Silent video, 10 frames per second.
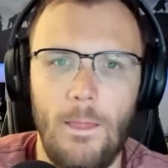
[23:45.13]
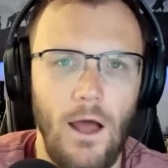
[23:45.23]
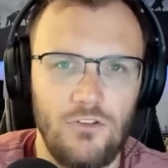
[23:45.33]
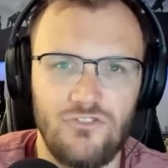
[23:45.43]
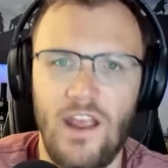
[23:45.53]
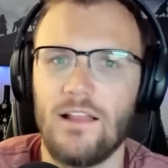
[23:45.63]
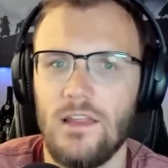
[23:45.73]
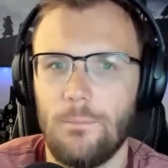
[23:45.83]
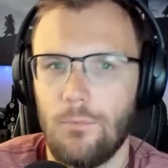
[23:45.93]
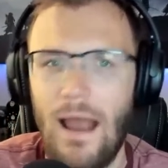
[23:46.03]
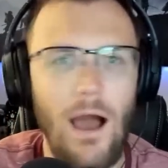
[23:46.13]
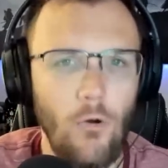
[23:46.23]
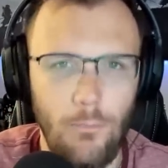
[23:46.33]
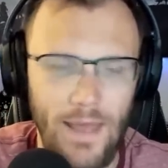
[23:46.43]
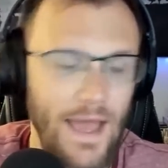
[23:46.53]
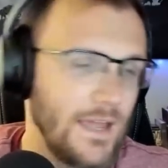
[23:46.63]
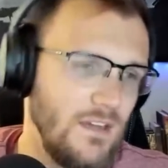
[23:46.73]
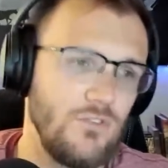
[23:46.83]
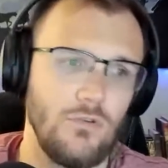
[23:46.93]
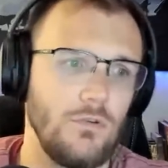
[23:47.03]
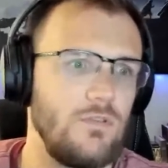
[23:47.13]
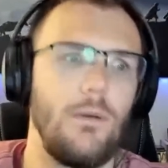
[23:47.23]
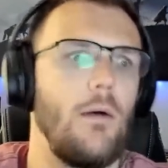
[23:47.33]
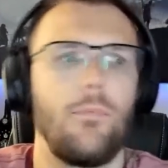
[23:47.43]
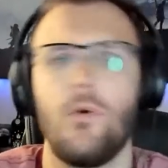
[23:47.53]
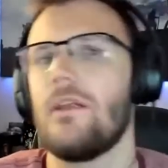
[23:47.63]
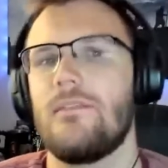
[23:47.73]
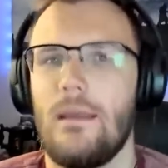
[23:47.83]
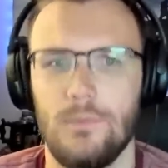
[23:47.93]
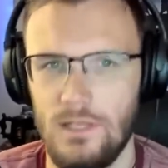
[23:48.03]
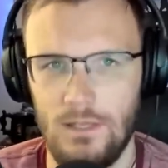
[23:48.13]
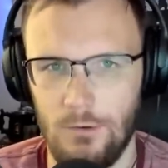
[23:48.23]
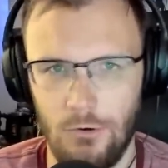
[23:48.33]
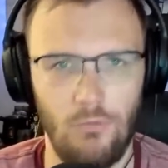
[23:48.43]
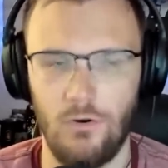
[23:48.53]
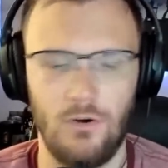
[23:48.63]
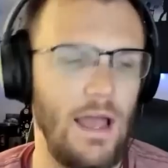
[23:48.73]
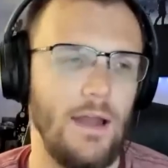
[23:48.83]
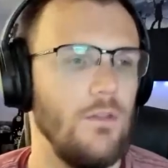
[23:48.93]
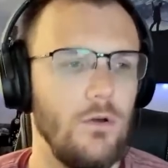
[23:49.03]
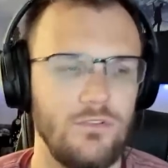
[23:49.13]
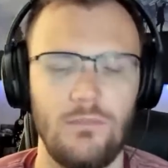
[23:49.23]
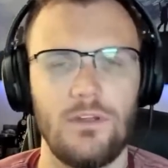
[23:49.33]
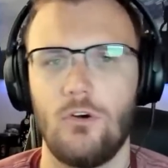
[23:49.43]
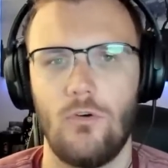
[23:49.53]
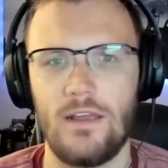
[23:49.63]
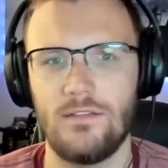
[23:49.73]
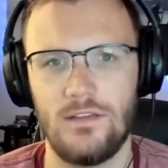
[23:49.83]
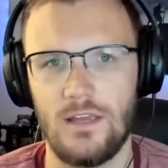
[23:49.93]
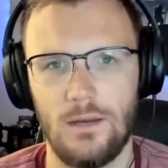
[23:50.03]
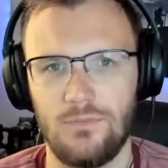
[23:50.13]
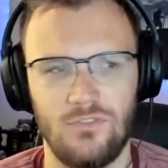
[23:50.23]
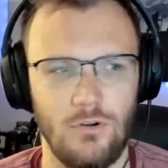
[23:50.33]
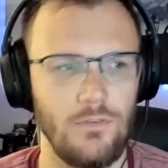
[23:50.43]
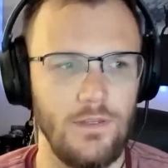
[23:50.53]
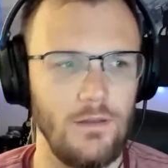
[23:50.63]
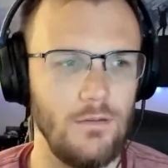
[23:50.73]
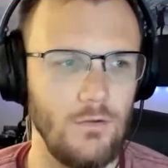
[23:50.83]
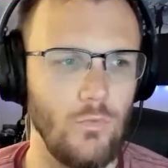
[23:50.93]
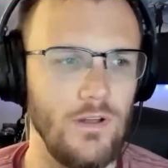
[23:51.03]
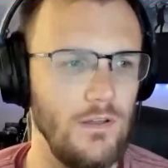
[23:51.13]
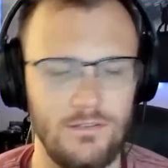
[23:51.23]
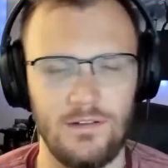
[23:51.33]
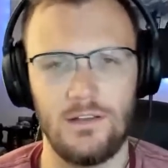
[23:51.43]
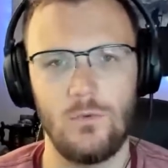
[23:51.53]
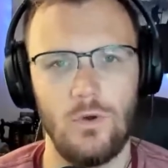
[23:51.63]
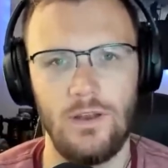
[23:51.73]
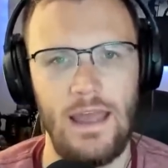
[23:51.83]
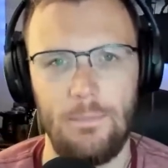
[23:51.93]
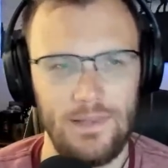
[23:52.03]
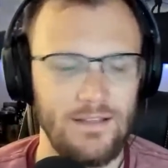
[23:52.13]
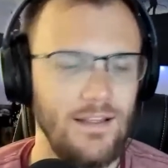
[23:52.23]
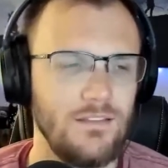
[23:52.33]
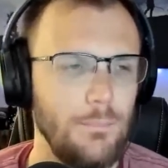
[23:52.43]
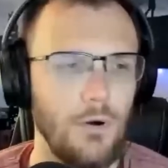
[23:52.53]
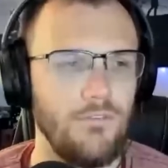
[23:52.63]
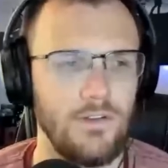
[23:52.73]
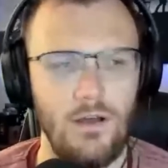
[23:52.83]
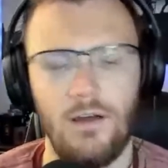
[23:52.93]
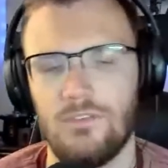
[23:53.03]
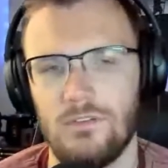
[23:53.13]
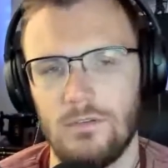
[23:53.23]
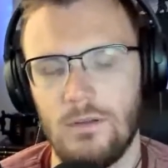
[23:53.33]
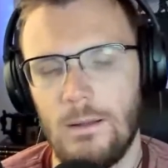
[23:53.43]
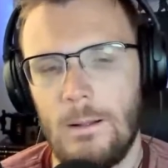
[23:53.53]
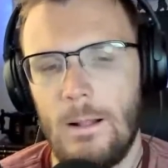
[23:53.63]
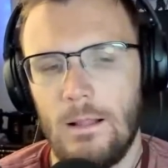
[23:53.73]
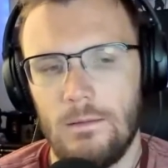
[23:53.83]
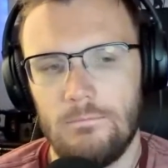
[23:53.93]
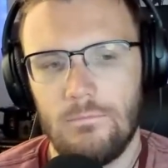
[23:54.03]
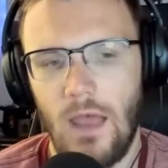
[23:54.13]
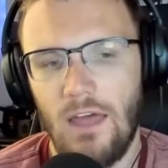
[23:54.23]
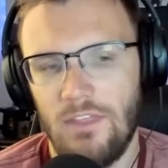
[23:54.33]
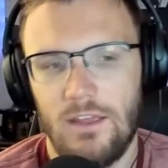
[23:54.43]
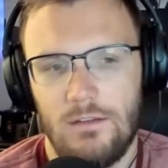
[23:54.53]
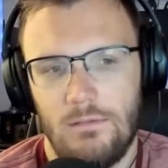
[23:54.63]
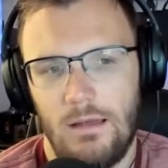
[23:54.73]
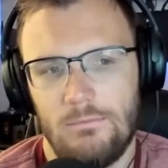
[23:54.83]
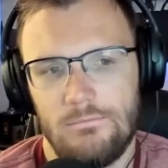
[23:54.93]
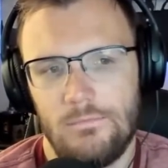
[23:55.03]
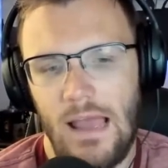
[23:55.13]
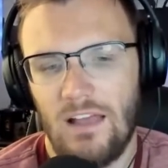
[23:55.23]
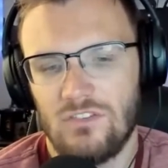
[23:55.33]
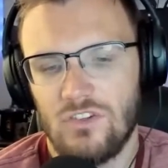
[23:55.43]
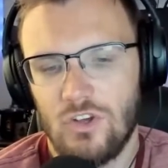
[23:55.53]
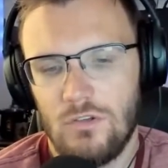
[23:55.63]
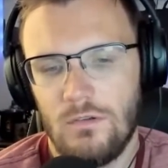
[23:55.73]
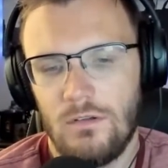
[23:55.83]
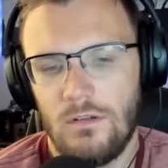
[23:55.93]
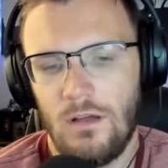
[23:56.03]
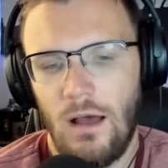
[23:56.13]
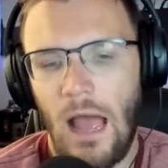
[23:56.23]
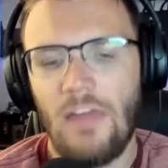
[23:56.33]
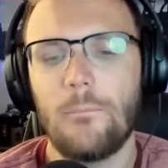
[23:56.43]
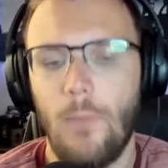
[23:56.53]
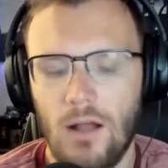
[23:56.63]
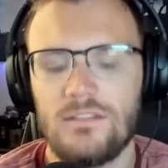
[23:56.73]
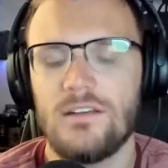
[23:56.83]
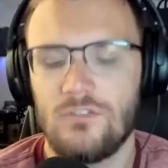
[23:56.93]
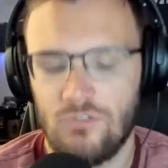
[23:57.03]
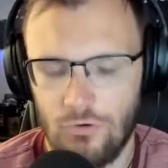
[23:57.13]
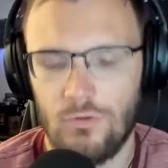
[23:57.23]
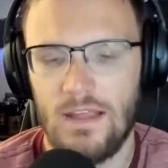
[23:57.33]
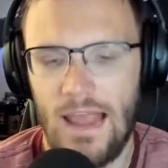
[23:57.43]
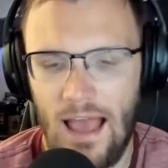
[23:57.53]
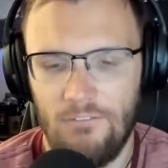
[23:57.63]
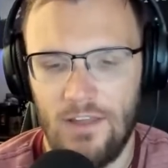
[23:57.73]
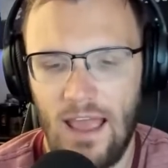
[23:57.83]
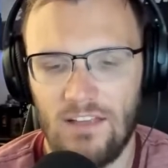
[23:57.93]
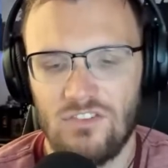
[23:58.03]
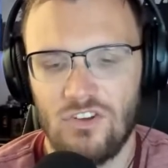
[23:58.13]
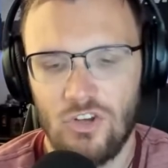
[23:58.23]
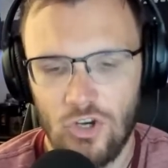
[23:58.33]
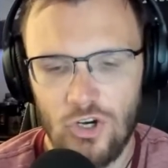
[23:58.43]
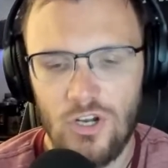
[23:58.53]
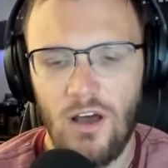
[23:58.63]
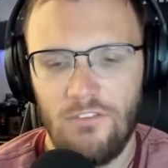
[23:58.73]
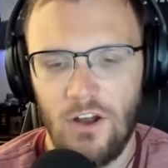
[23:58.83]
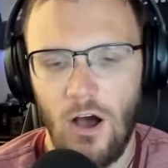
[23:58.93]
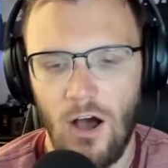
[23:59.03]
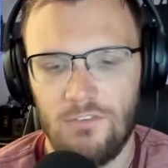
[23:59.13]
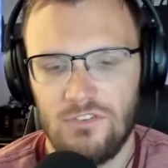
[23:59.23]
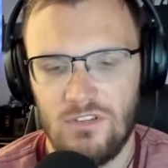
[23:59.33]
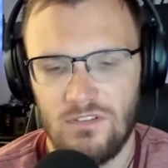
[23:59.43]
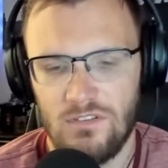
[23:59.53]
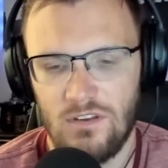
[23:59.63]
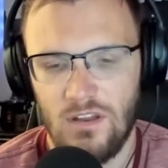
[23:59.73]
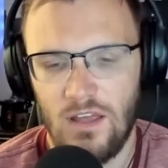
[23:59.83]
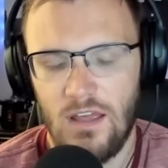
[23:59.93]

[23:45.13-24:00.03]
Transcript: a Jaylen Brown package or somehow bring Dame Lillard over. I don't know something crazy and absurd that that realistically wouldn't happen. Like that's a perfect offseason. I think as I think Monte is truly having as good of an offseason season